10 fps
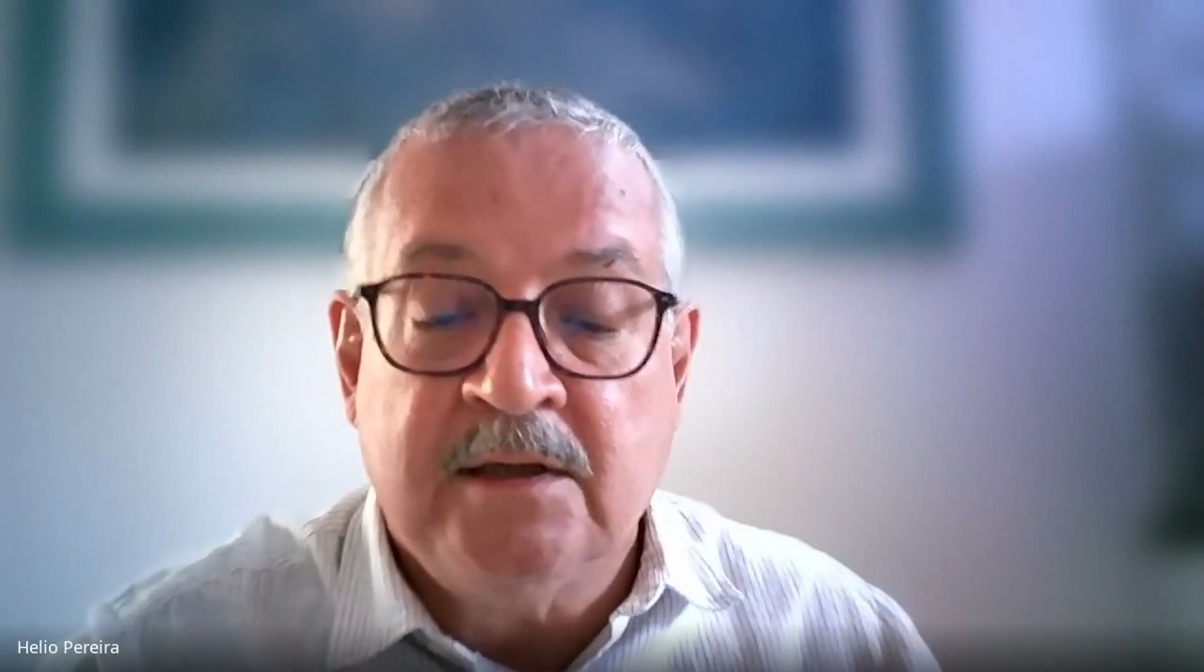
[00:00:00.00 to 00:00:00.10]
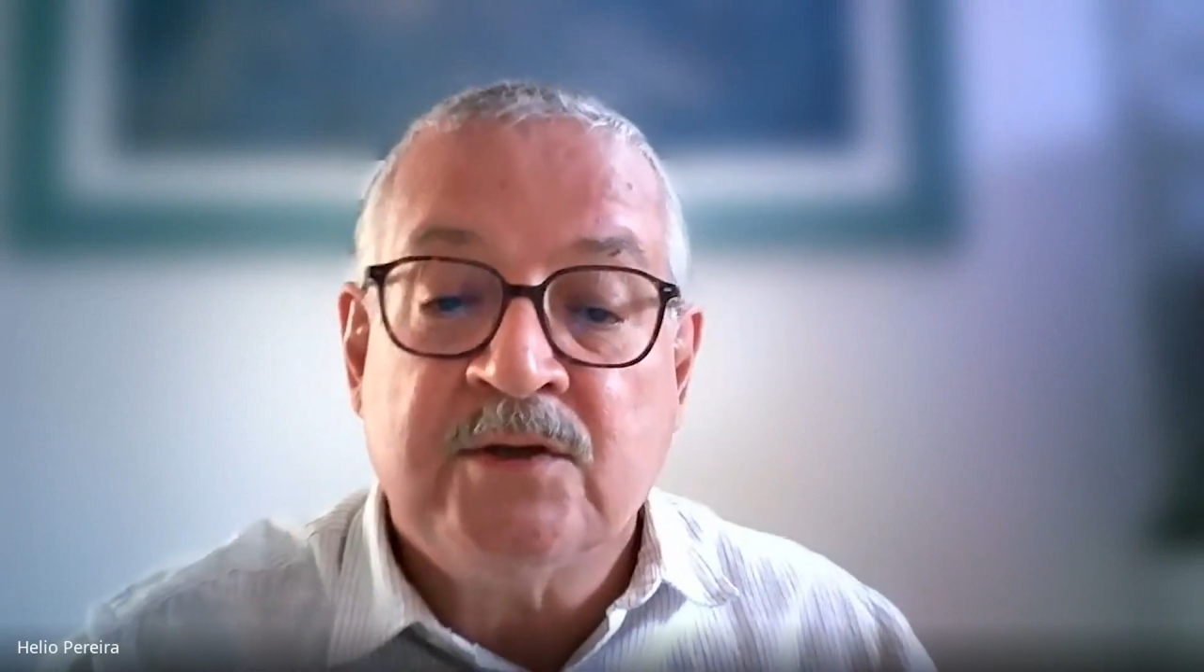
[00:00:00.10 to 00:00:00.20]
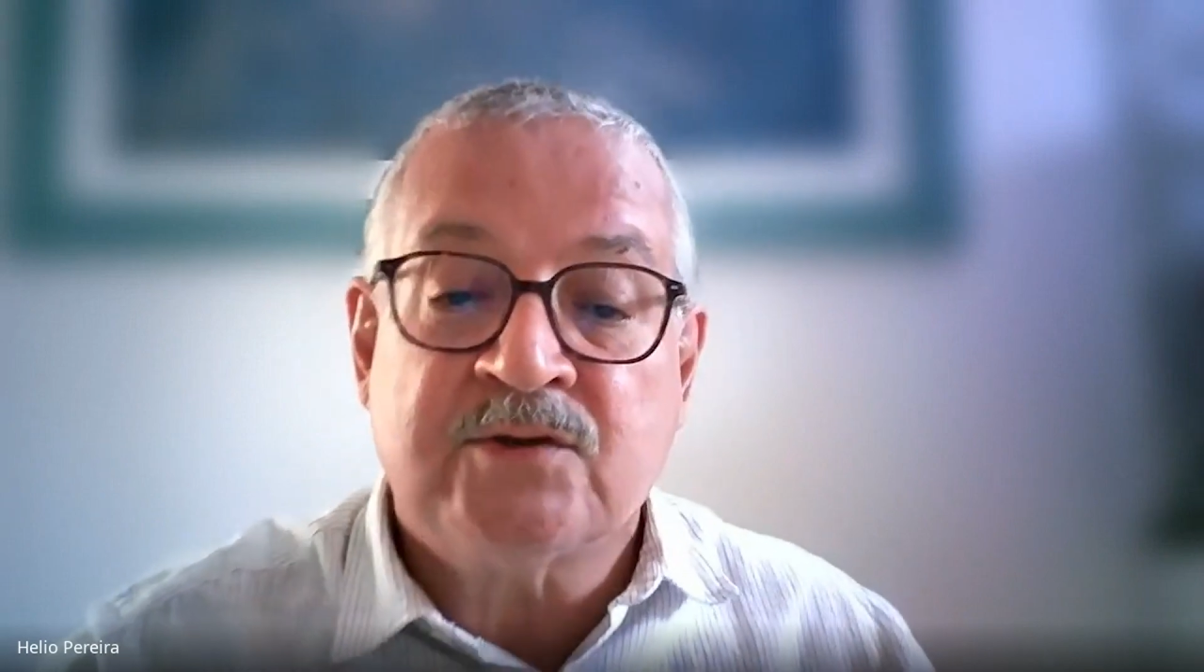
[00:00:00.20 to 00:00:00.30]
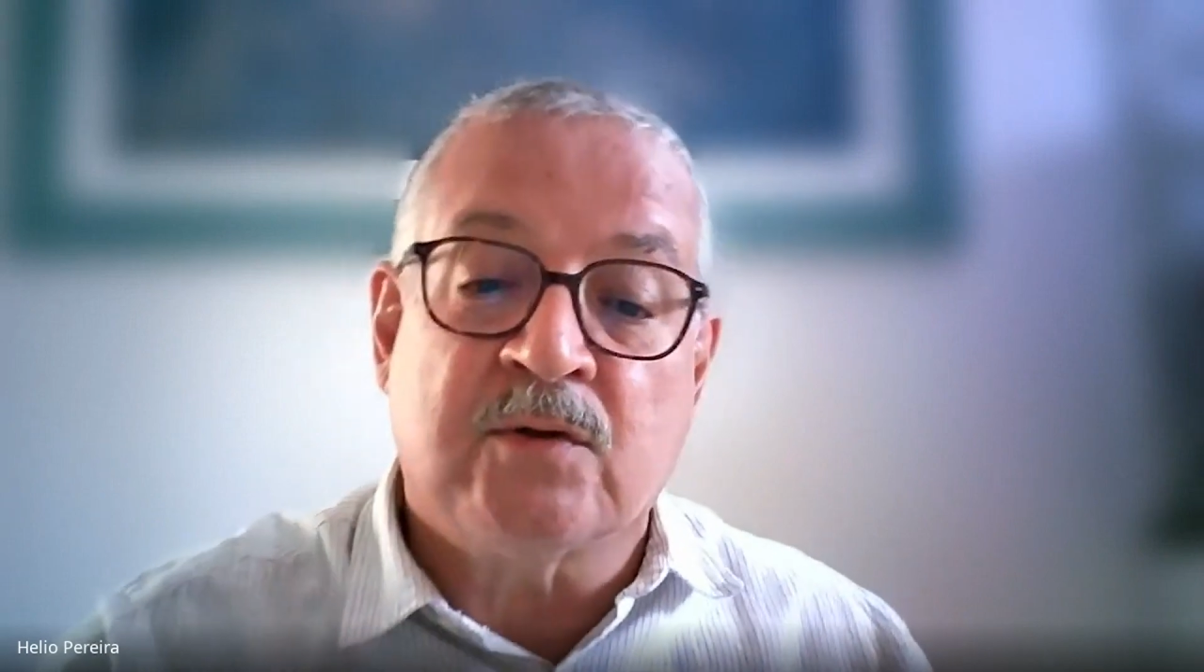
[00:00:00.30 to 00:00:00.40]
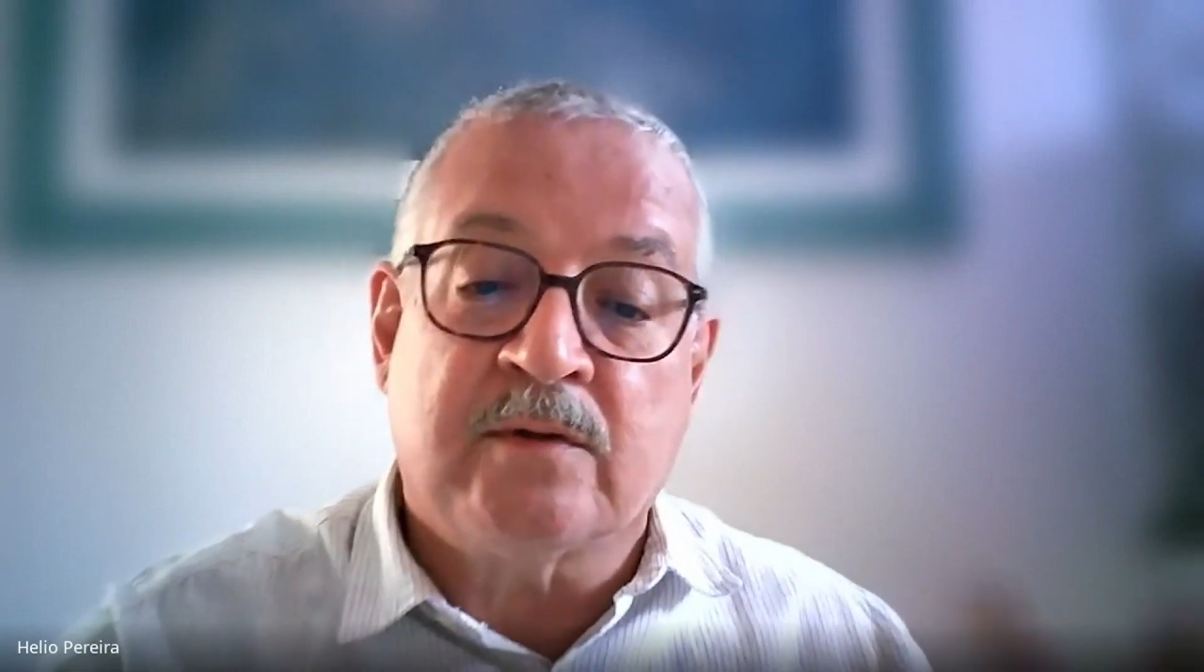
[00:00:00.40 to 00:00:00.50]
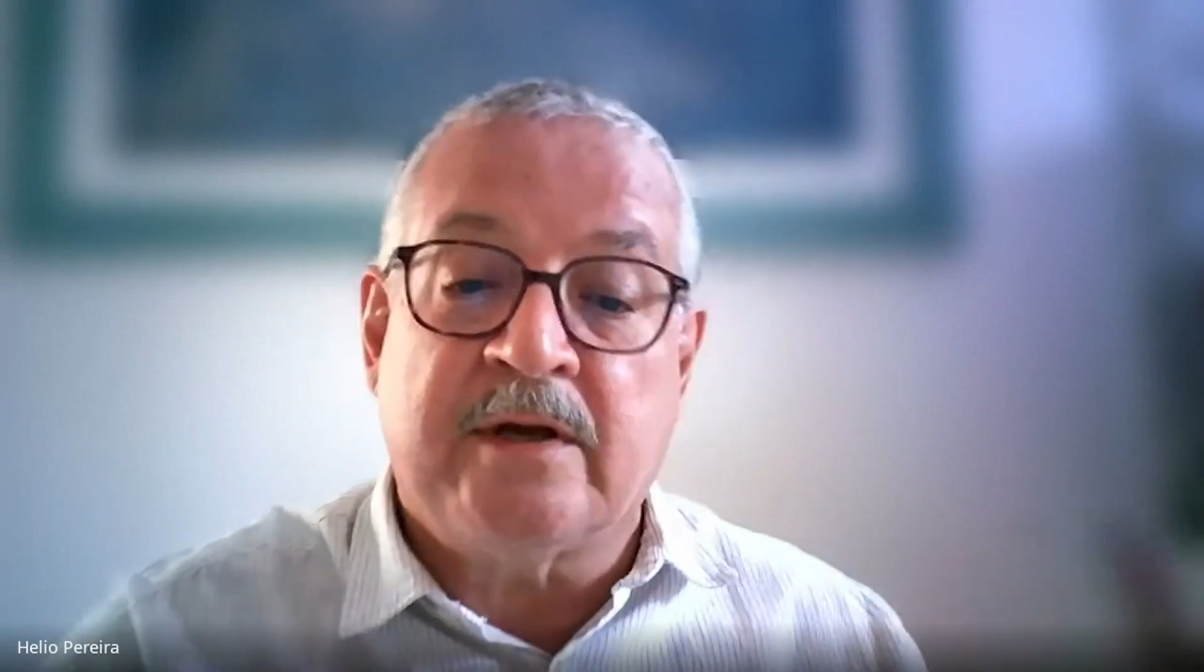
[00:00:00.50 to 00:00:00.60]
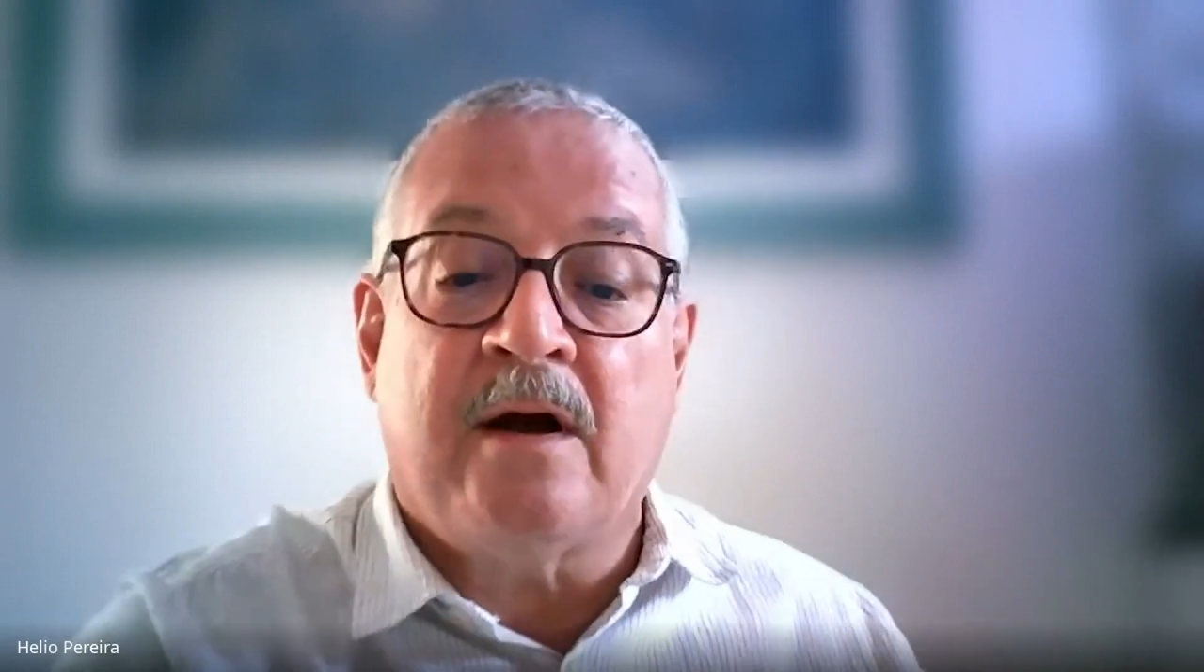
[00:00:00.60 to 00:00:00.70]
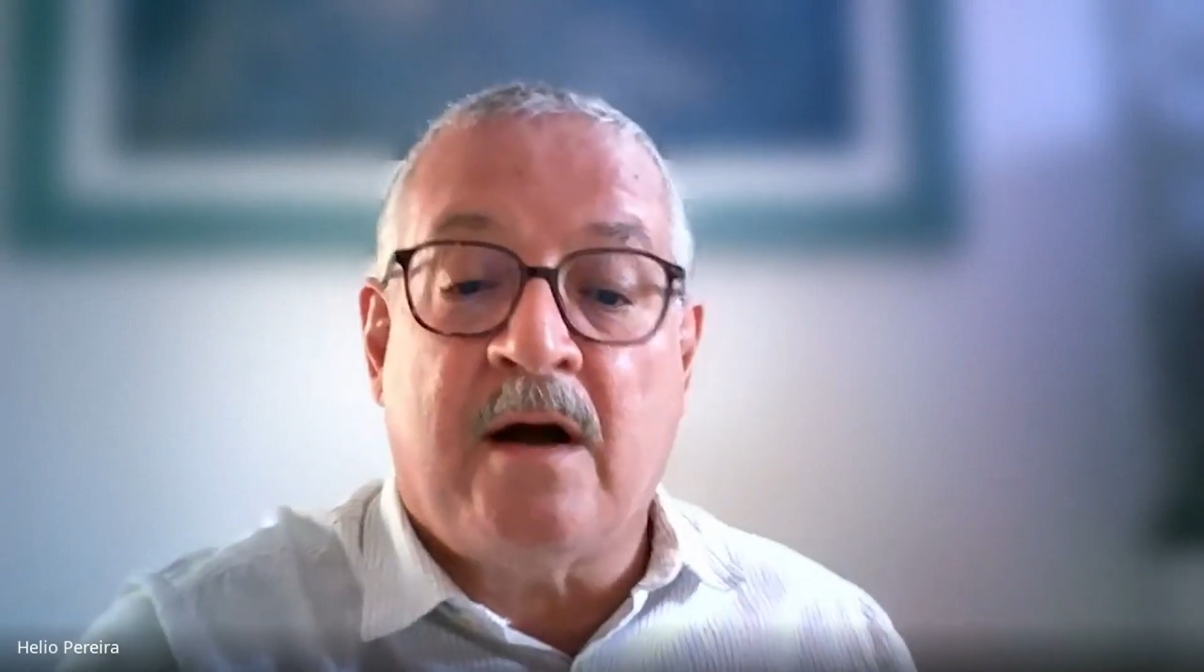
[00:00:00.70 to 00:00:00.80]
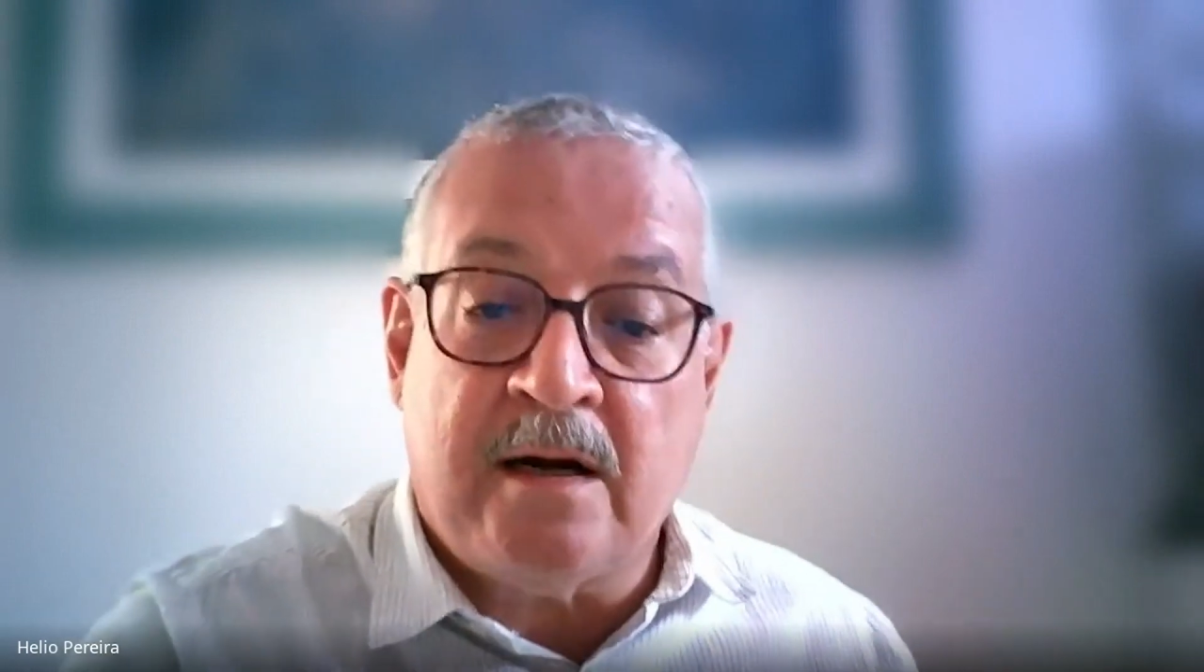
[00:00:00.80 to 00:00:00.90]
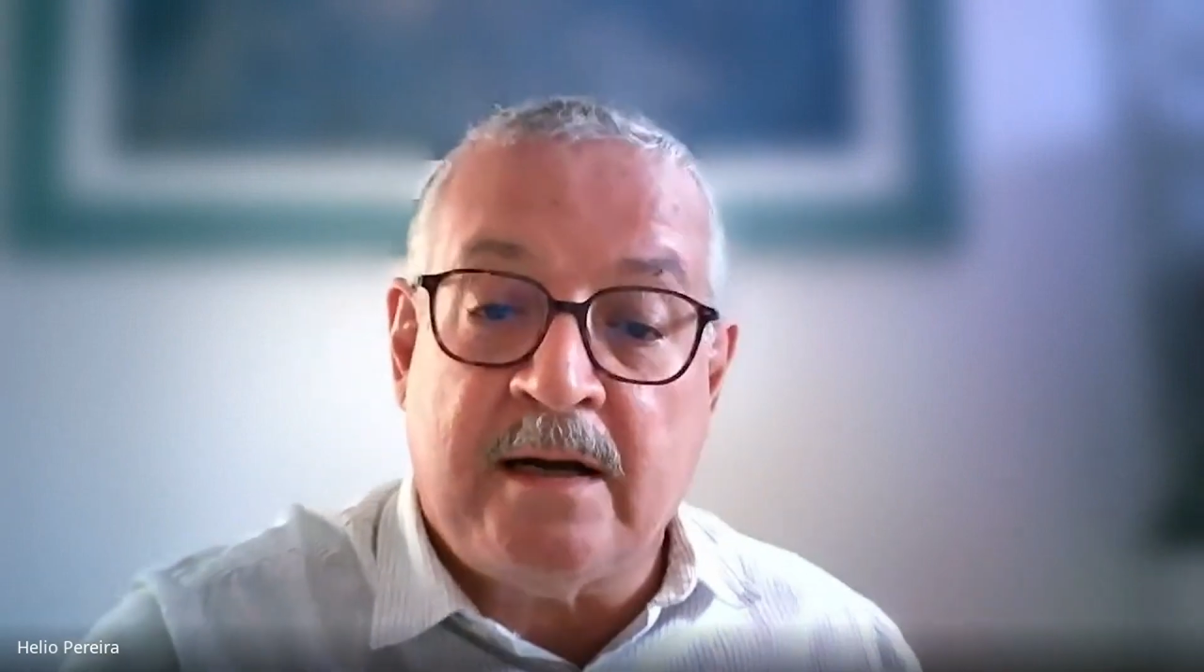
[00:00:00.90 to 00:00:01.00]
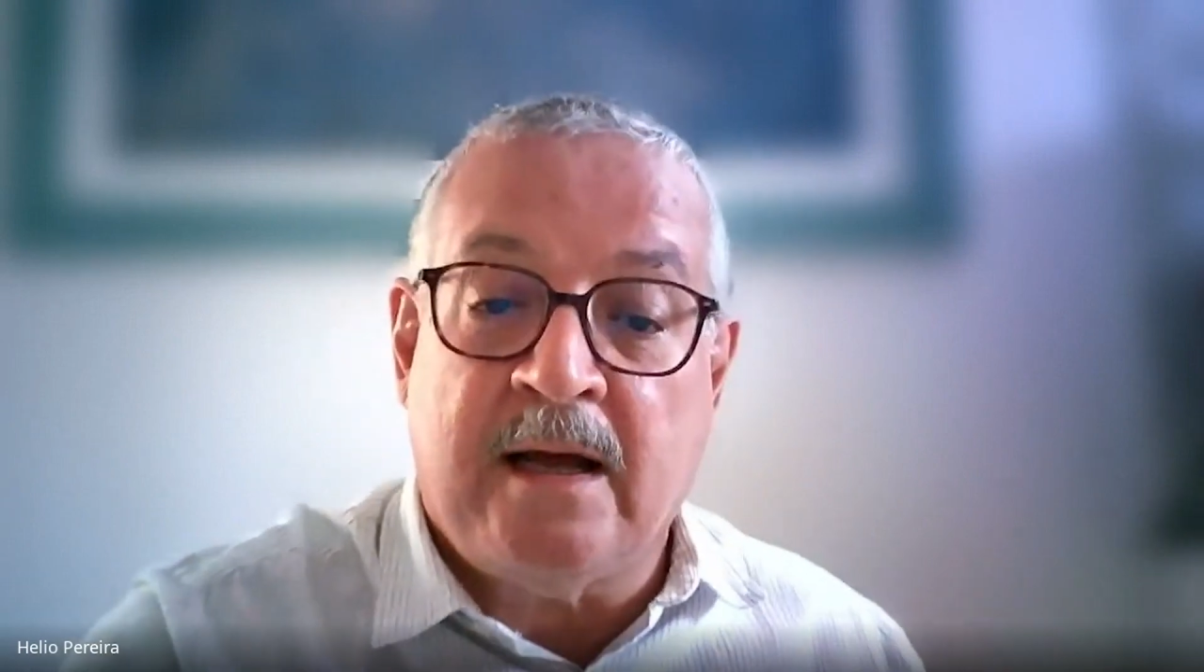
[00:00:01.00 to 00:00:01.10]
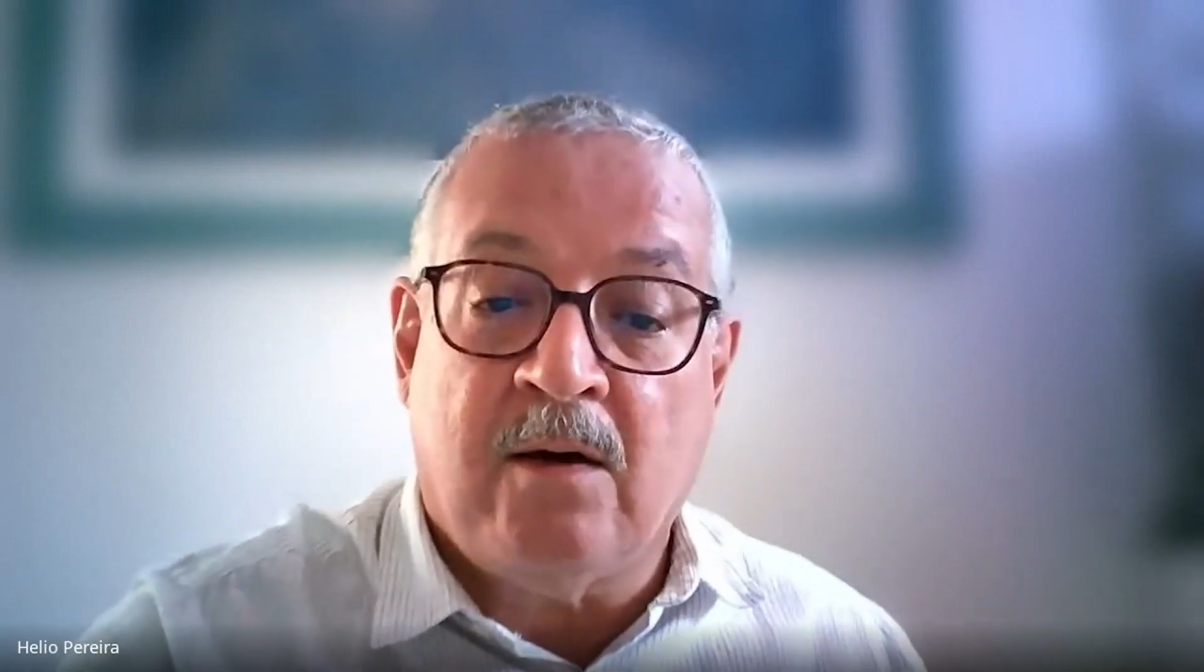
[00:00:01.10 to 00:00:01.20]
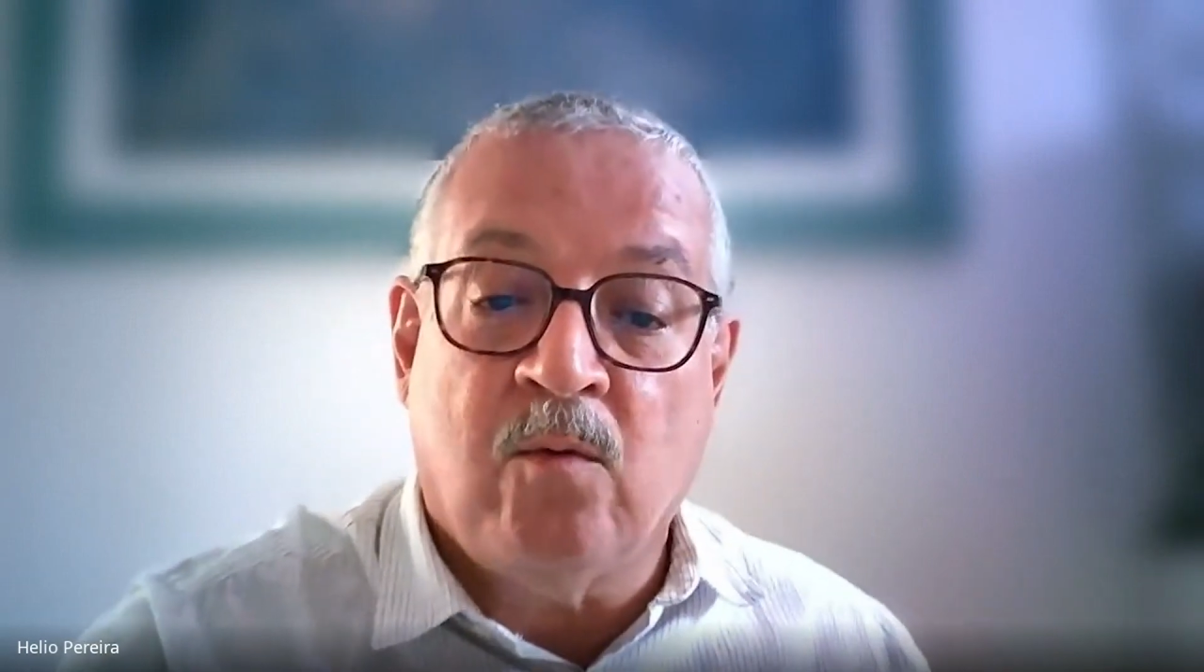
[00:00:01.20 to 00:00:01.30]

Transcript: So there are now